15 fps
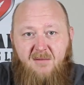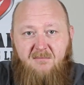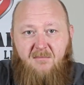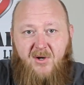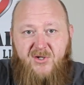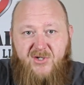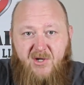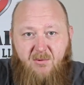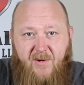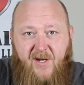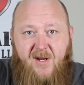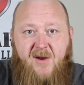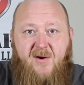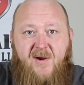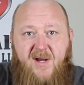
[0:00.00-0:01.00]
moisture would
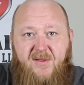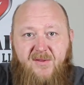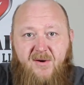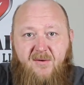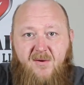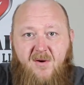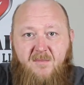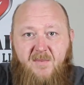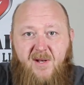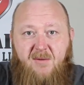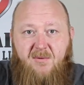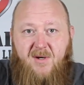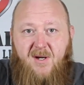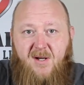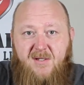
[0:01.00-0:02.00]
get underneath the chrome and
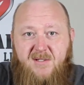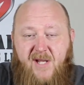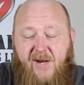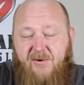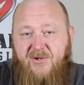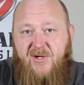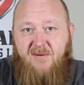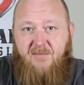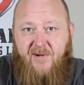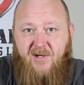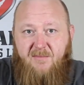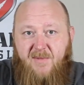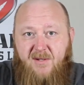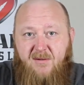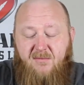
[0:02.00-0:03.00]
it would cause hydrogen
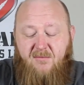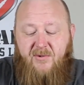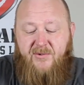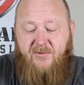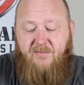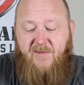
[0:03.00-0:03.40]
embrittlement, which